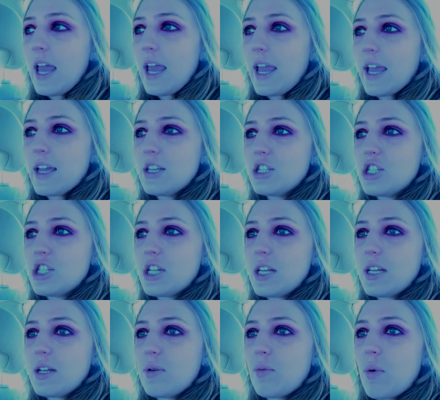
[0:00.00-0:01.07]
and
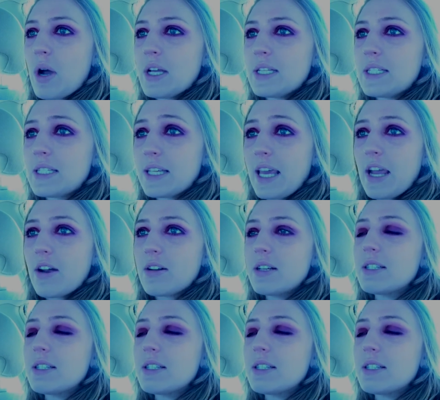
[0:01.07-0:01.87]
she was scared